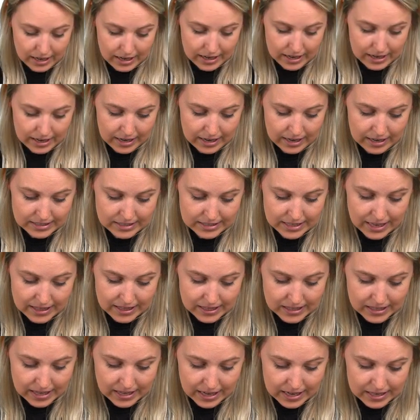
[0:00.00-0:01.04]
And at
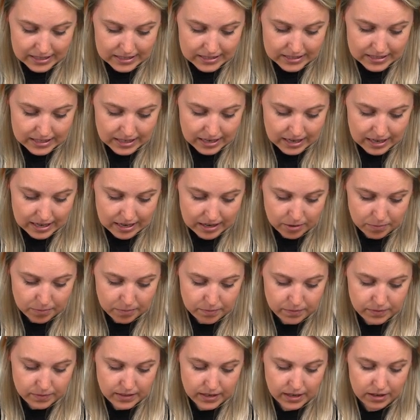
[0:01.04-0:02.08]
the end,
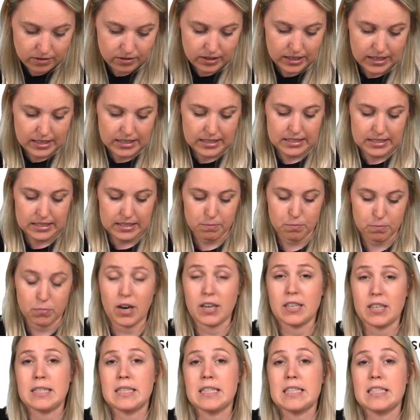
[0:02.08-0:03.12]
there is
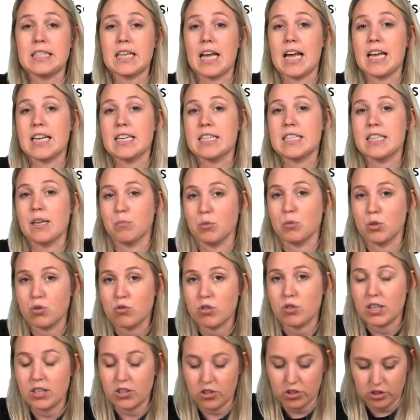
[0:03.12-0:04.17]
practice and
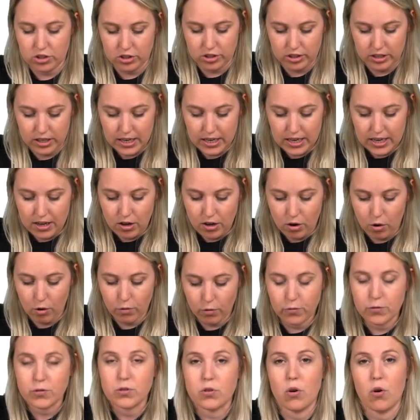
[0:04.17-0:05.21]
demonstration
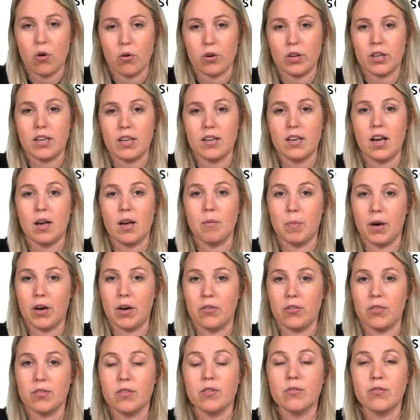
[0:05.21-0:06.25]
of talking
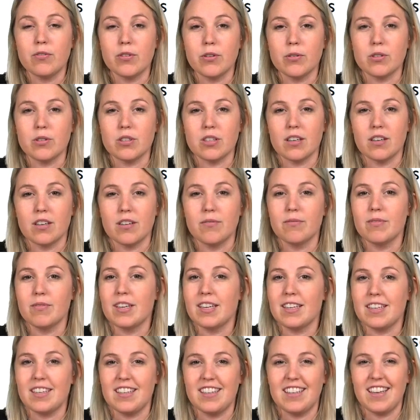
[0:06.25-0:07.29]
about the future.
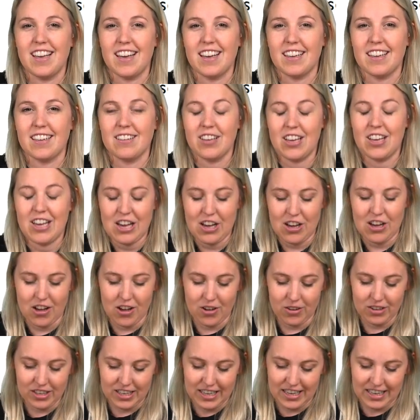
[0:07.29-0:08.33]
Yay!
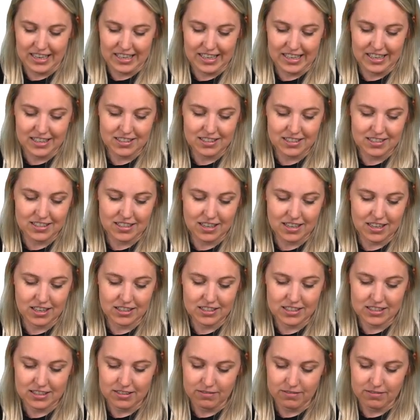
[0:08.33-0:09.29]
Okay, let's start.